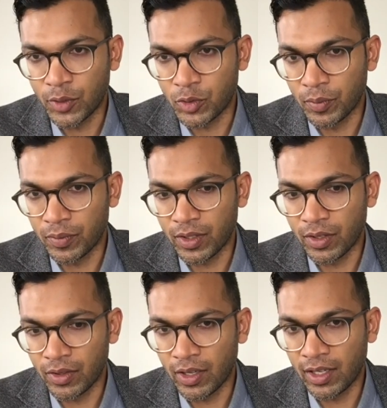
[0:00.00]
which will, you
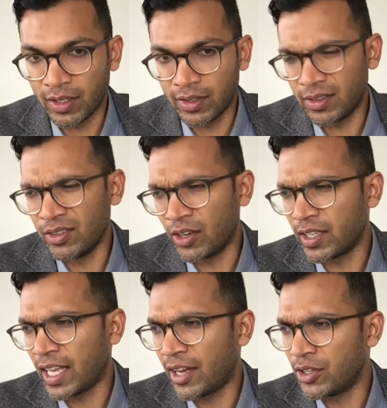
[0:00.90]
know, not
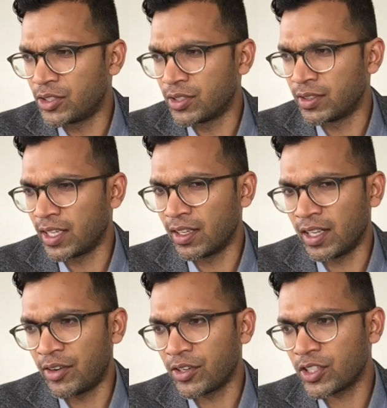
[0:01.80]
allow you to get a
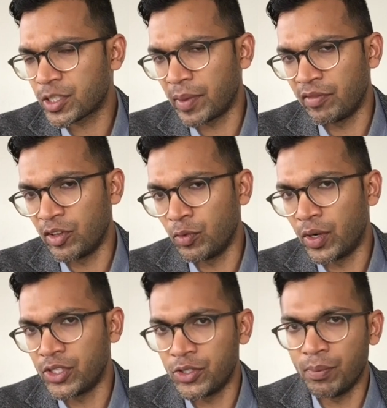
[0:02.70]
laryngoscopy view,
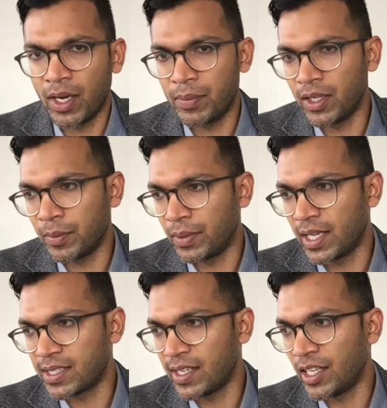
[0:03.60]
whereas you might be able to
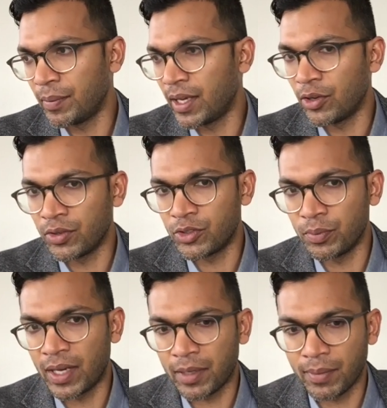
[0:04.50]
place an L M A or do
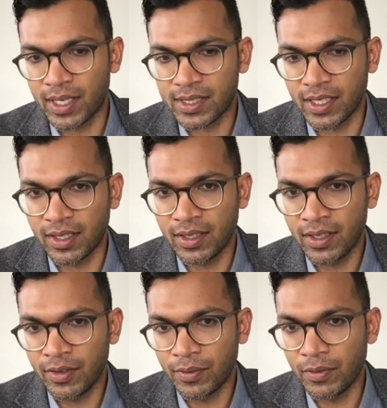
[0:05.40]
bag masking
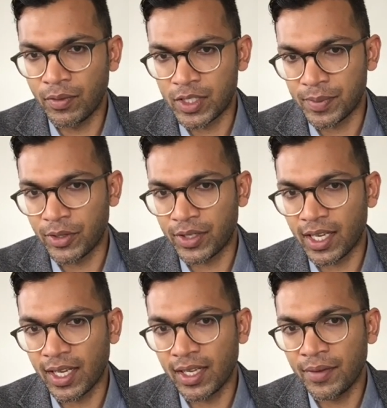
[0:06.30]
reasonably
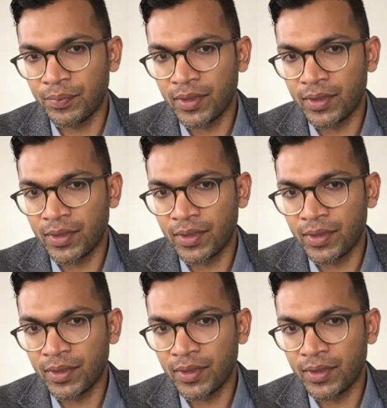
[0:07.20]
okay.